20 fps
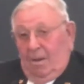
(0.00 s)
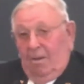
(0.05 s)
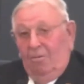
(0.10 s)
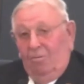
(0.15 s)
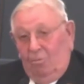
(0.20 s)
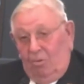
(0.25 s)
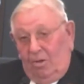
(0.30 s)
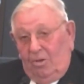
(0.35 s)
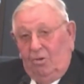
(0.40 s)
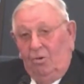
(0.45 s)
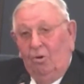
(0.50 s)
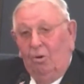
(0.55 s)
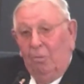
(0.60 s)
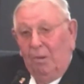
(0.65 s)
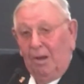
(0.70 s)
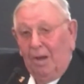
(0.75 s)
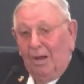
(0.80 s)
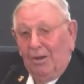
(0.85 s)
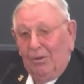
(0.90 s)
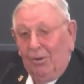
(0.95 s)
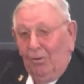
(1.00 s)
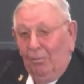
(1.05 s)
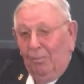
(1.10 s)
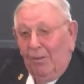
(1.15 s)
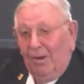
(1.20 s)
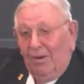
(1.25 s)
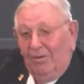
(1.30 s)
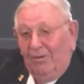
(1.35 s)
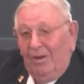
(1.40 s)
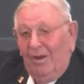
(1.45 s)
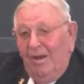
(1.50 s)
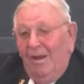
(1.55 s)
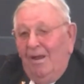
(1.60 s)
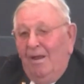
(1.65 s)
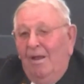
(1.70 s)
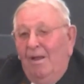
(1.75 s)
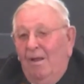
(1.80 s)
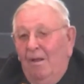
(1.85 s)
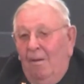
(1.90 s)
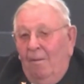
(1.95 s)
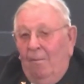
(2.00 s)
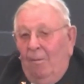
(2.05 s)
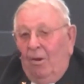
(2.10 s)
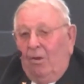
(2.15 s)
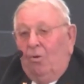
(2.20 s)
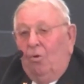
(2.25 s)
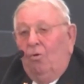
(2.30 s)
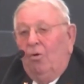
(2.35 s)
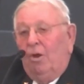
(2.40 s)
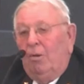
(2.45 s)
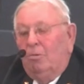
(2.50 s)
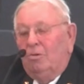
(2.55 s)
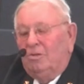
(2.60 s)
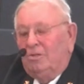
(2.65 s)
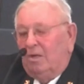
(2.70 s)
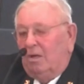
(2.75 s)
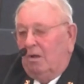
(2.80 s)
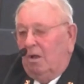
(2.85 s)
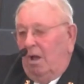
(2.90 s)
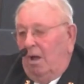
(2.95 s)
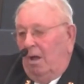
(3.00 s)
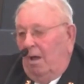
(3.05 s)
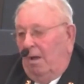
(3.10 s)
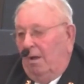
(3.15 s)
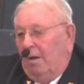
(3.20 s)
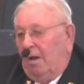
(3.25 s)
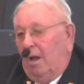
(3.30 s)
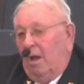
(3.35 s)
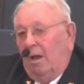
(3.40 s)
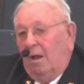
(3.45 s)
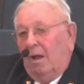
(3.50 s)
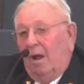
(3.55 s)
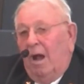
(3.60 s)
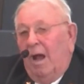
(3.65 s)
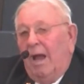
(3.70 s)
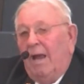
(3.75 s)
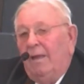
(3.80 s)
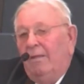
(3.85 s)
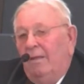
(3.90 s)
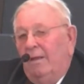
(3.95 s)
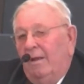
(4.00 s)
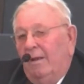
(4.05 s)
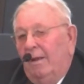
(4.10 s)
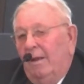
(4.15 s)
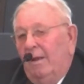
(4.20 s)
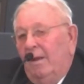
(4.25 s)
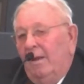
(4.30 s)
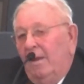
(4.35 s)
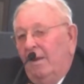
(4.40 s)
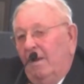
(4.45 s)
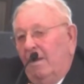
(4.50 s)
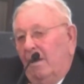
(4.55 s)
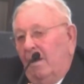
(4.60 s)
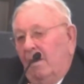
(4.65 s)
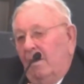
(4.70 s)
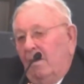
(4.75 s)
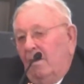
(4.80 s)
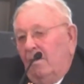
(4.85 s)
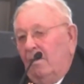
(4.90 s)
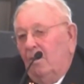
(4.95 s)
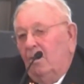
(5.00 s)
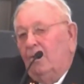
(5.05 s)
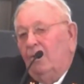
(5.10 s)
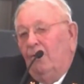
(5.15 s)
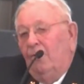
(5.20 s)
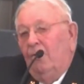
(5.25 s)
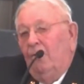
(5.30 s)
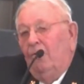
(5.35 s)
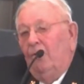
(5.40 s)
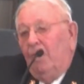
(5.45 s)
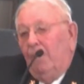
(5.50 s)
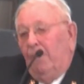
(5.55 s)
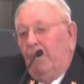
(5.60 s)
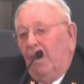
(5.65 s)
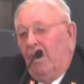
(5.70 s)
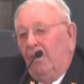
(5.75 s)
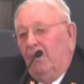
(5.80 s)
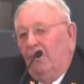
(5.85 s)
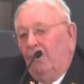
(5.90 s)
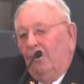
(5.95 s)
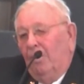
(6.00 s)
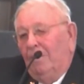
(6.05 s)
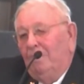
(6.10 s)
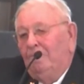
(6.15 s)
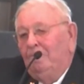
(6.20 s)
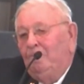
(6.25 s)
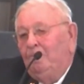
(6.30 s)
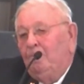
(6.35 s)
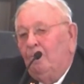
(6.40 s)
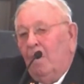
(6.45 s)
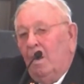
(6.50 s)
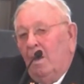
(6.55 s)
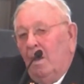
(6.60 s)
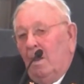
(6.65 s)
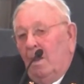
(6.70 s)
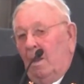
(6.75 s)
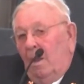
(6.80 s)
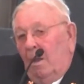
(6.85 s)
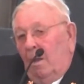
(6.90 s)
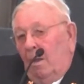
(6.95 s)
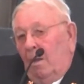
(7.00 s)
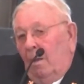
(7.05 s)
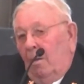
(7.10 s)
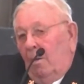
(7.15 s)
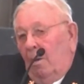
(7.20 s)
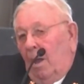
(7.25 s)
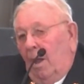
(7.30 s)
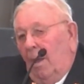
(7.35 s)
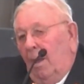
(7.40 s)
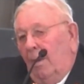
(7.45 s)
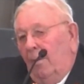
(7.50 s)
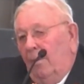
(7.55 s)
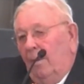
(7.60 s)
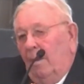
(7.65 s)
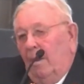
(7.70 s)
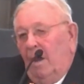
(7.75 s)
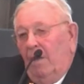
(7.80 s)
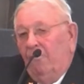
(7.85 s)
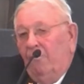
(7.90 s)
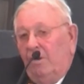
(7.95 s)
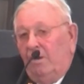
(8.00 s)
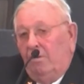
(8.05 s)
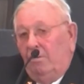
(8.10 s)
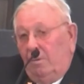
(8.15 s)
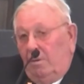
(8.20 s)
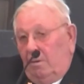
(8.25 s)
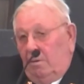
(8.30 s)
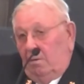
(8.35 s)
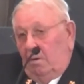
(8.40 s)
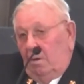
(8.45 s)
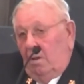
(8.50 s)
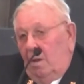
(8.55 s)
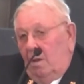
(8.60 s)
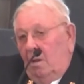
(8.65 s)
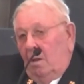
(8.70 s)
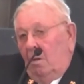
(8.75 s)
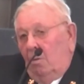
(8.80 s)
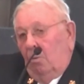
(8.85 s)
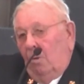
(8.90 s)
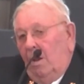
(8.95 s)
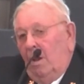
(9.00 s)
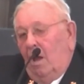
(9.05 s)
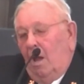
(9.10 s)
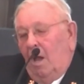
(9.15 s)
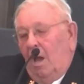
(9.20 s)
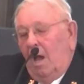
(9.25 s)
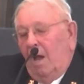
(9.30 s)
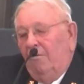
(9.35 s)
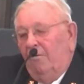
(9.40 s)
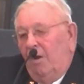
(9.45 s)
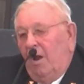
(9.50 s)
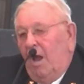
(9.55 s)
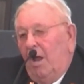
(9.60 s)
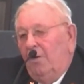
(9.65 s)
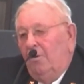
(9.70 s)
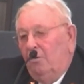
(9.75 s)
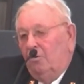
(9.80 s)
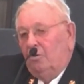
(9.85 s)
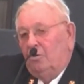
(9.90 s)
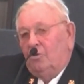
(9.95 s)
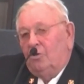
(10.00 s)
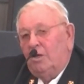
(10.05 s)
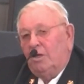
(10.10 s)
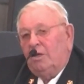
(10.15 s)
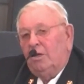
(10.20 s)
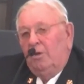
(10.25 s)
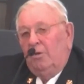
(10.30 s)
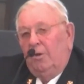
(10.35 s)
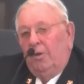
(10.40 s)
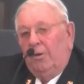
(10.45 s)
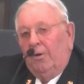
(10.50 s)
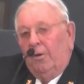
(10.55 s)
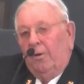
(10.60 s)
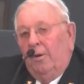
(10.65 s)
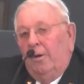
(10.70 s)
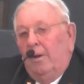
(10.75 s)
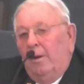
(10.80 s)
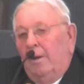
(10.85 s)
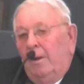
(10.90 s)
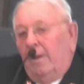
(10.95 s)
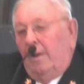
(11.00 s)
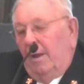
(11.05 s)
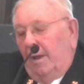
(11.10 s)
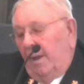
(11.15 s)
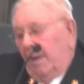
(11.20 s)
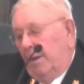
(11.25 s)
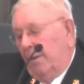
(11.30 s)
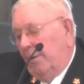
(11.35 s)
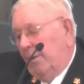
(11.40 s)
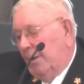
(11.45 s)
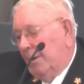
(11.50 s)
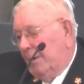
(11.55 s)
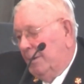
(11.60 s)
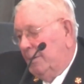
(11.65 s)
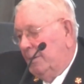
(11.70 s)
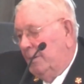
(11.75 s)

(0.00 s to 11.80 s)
And sure, we got two bids. But Gordy was a guy that you could really depend on. And we have an annual chicken dinner. And